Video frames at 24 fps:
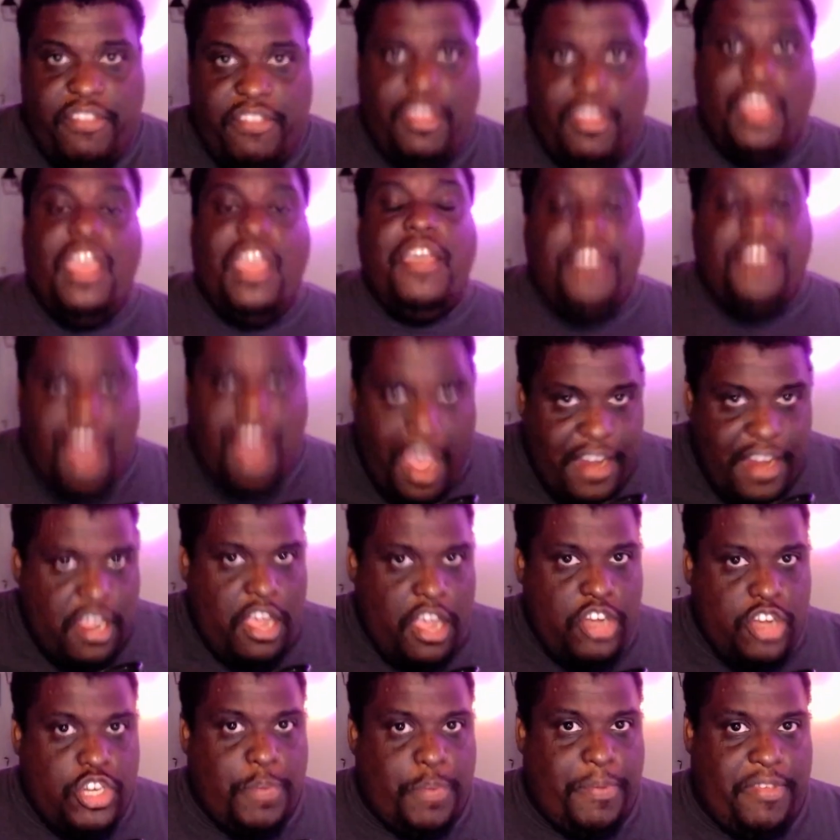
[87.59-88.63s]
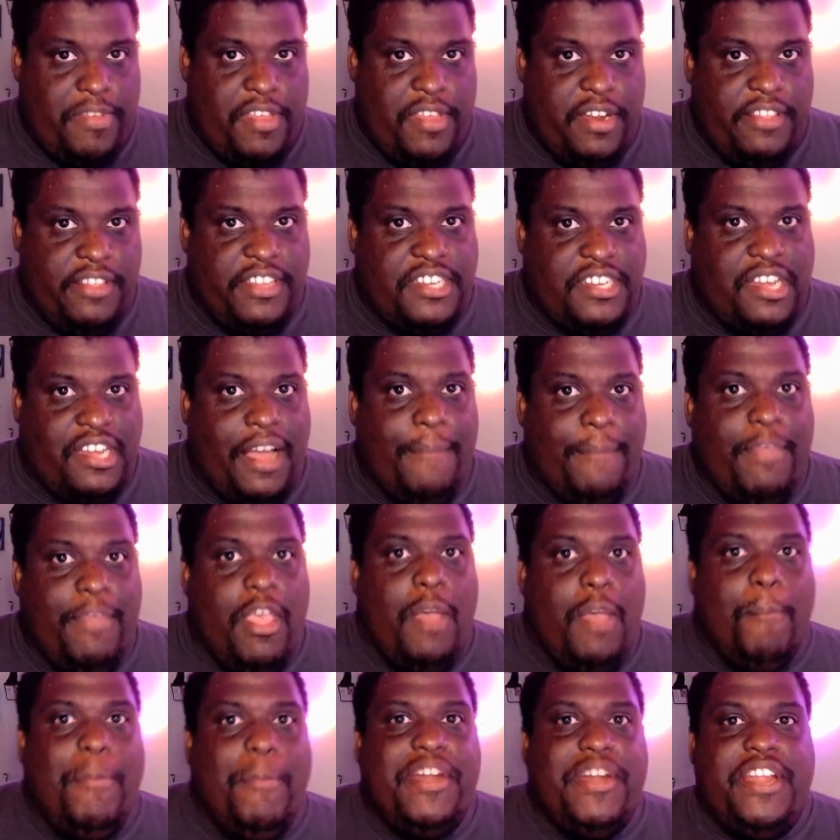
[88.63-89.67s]
Not 100% of the time,
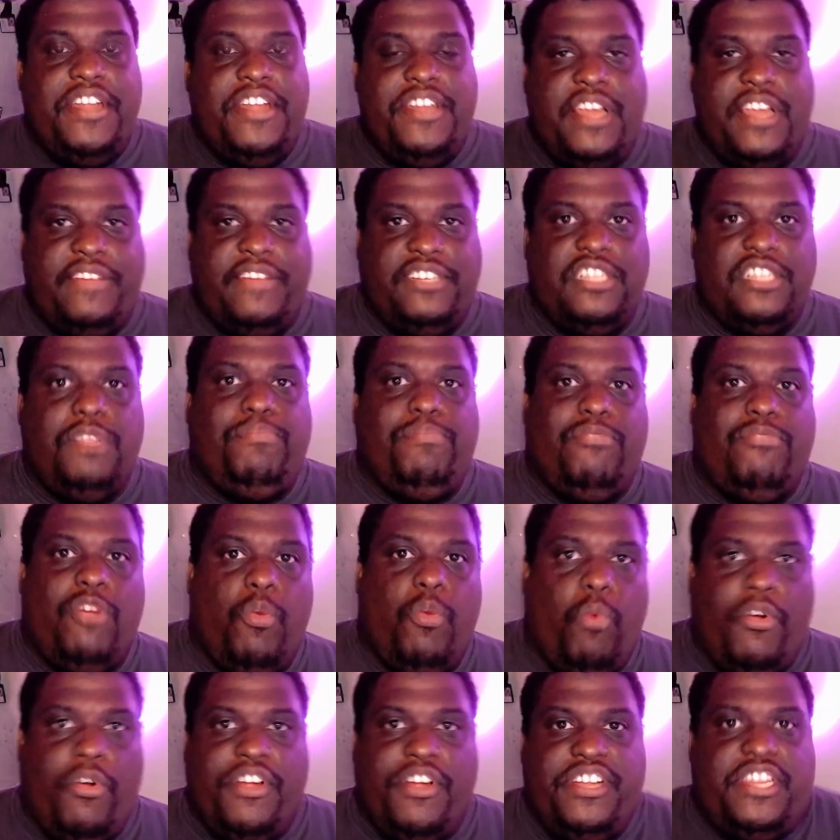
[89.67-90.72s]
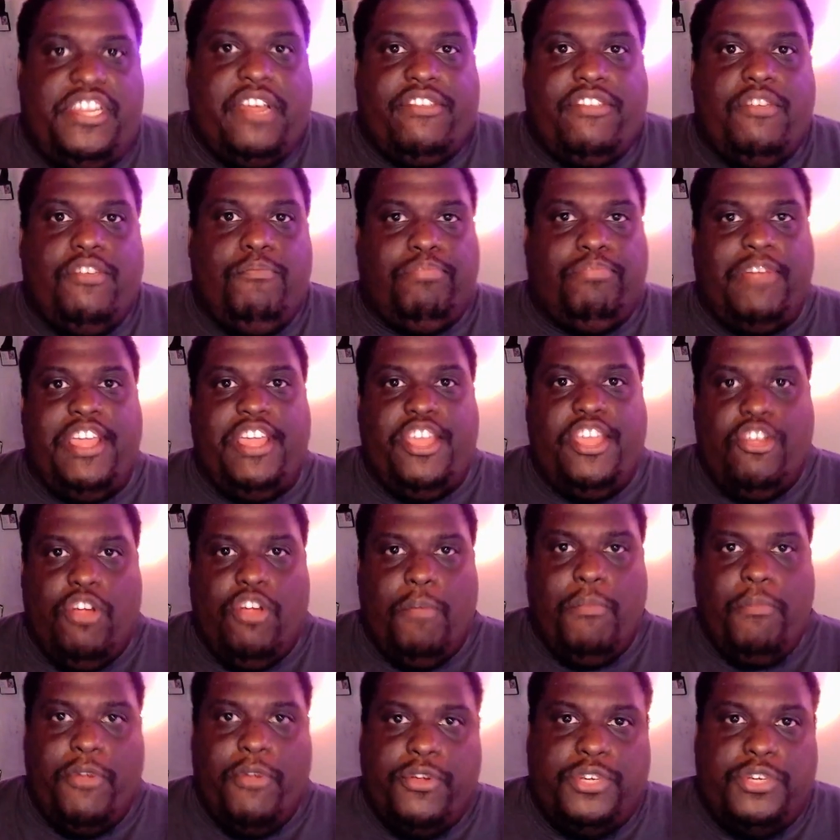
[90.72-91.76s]
but enough to the point where it doesn't break your
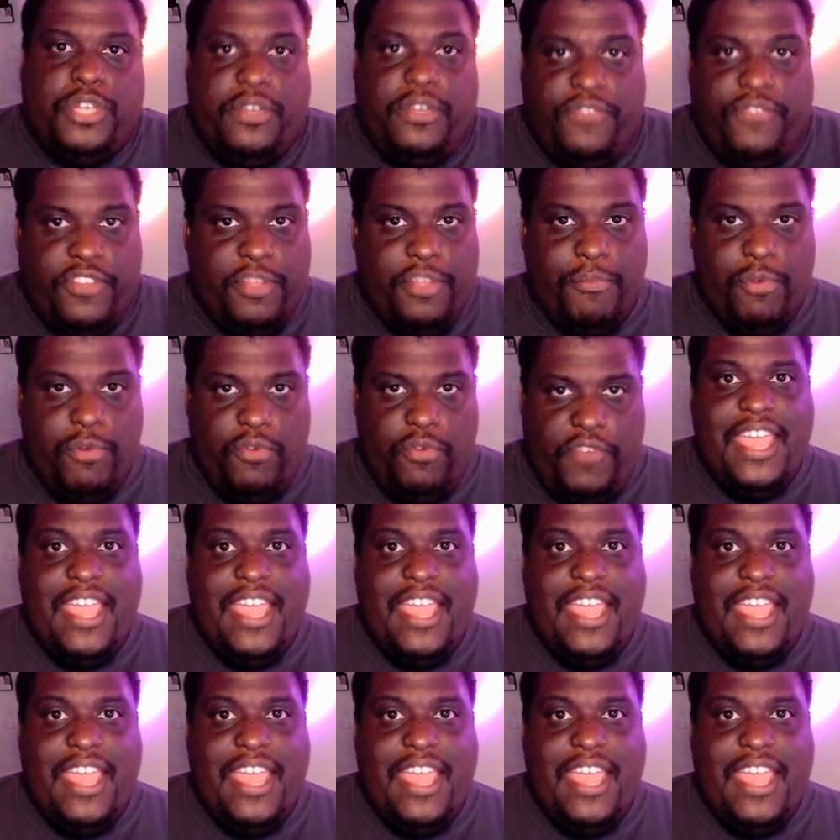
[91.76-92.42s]
immersion for the movie.